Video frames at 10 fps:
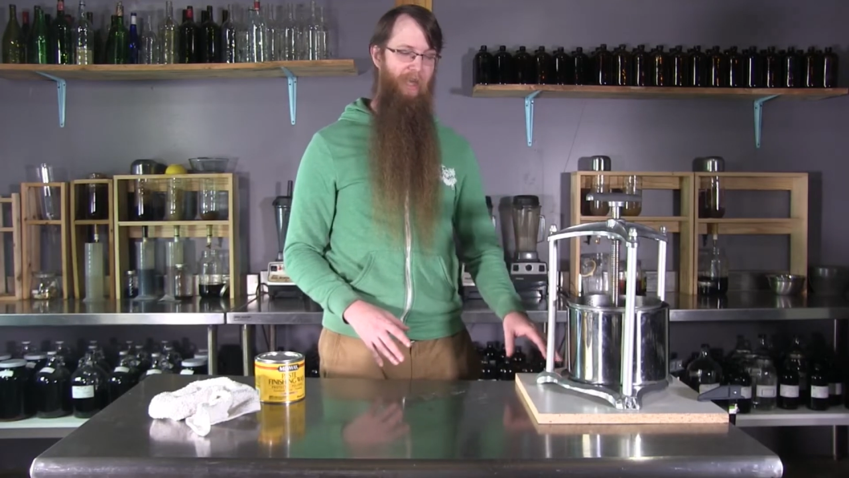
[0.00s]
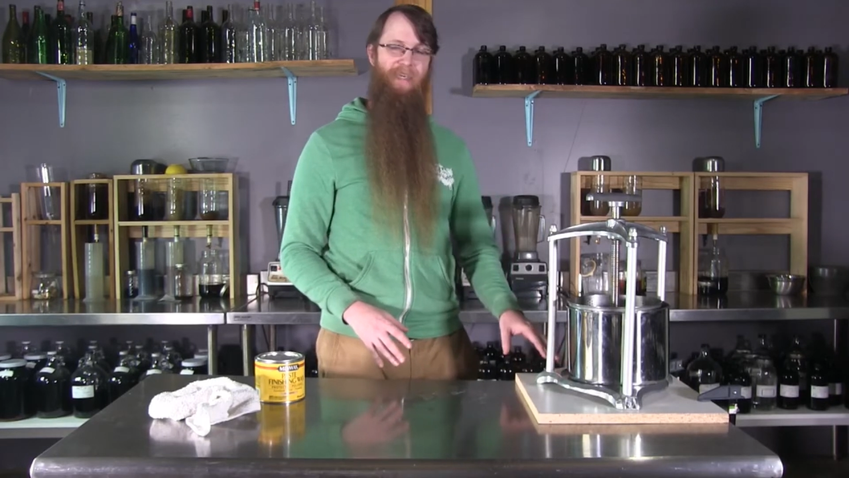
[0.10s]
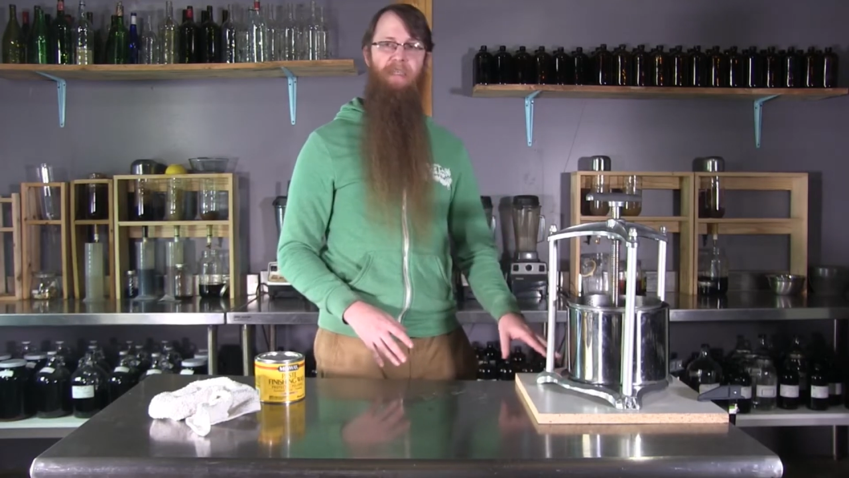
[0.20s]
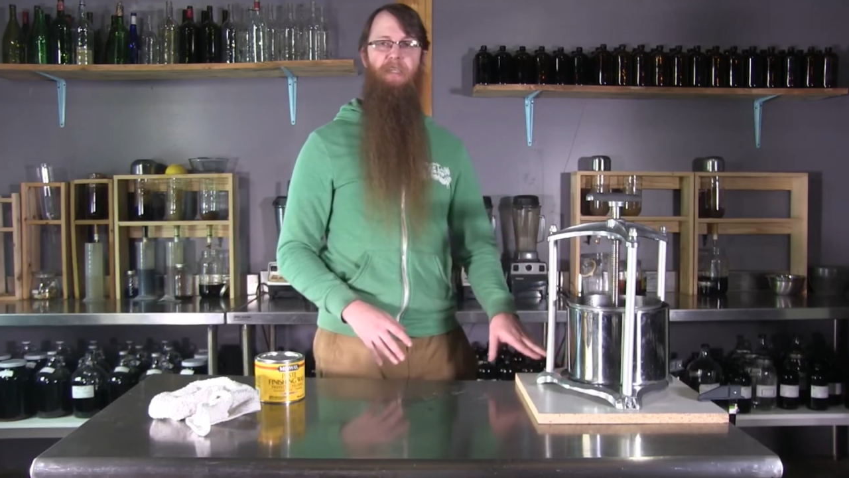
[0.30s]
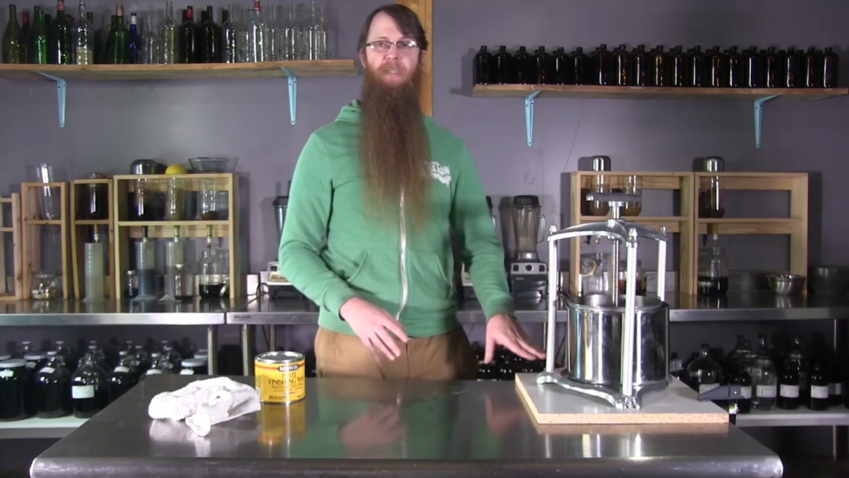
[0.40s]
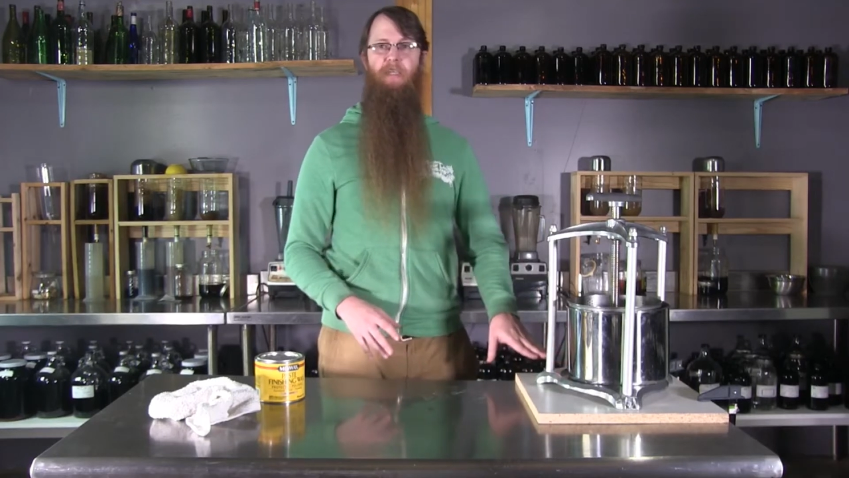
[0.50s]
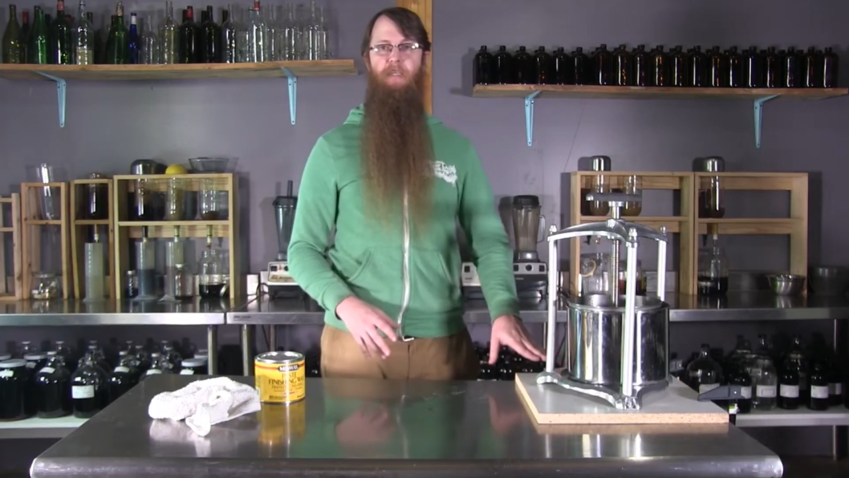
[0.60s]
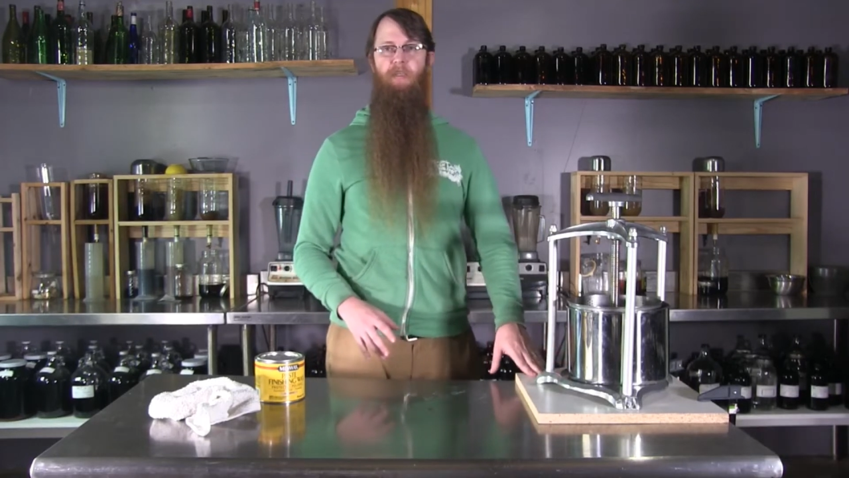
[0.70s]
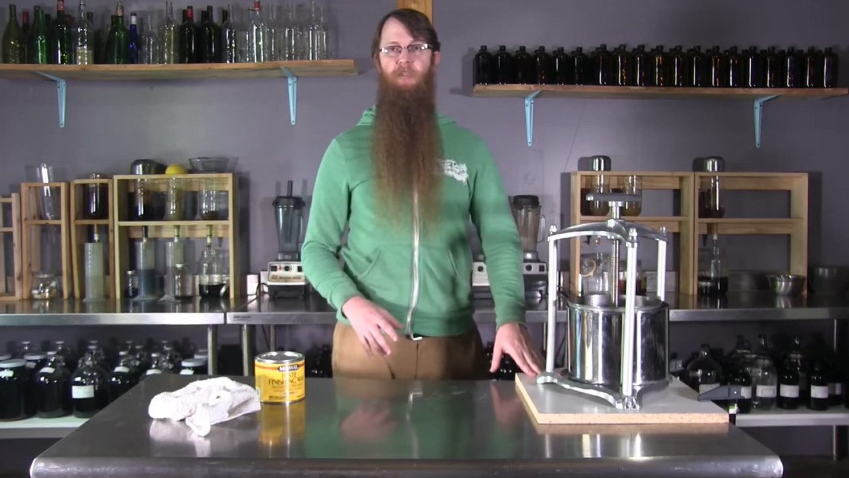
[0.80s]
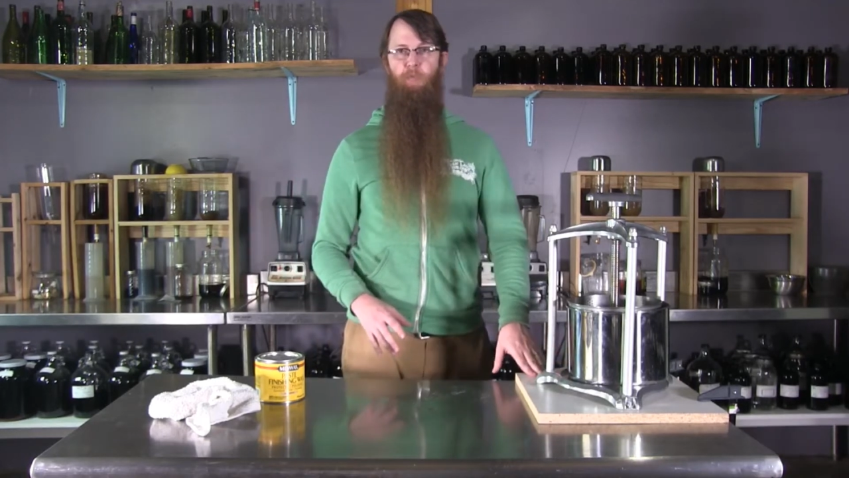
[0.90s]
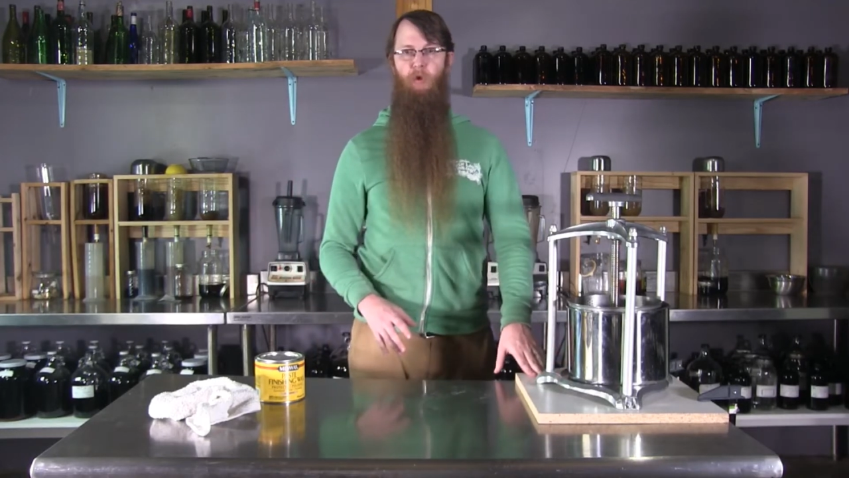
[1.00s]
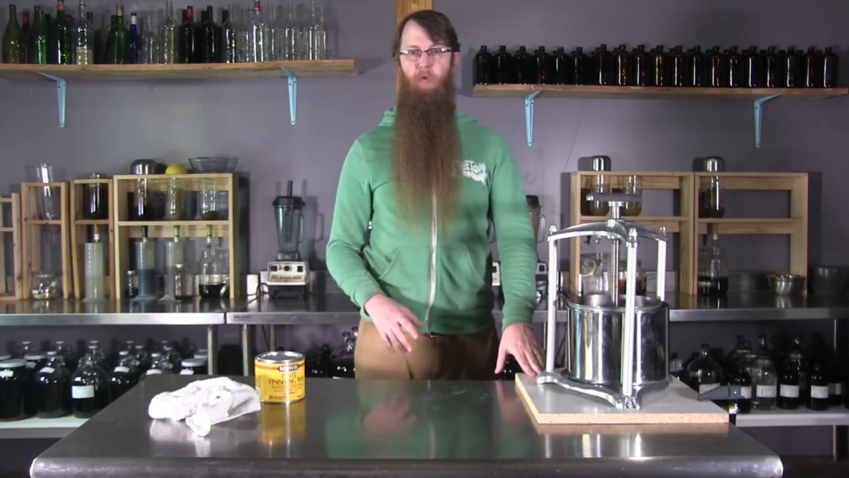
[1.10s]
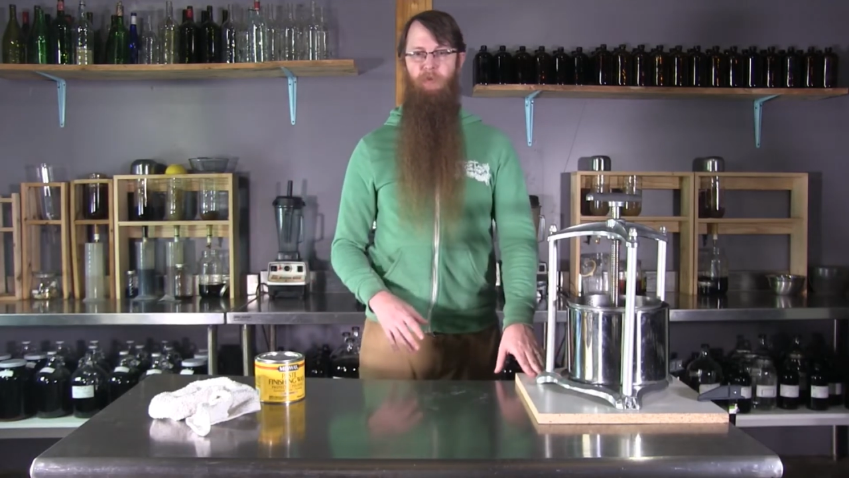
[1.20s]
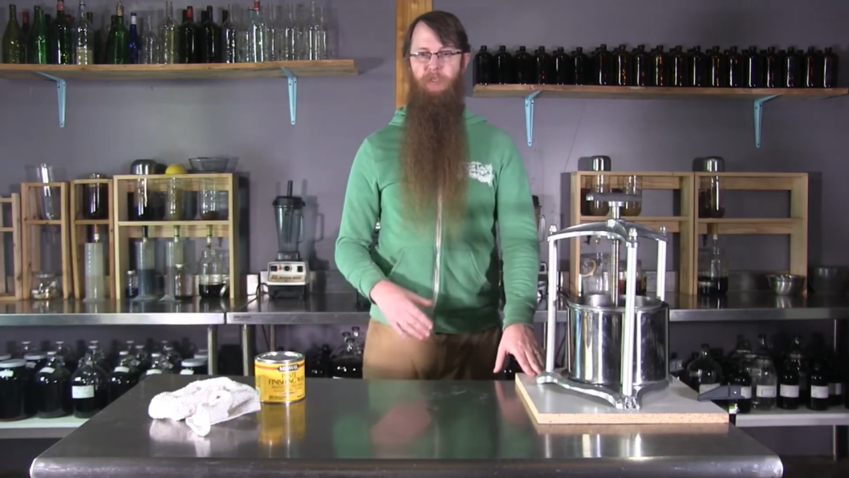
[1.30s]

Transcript: It is prone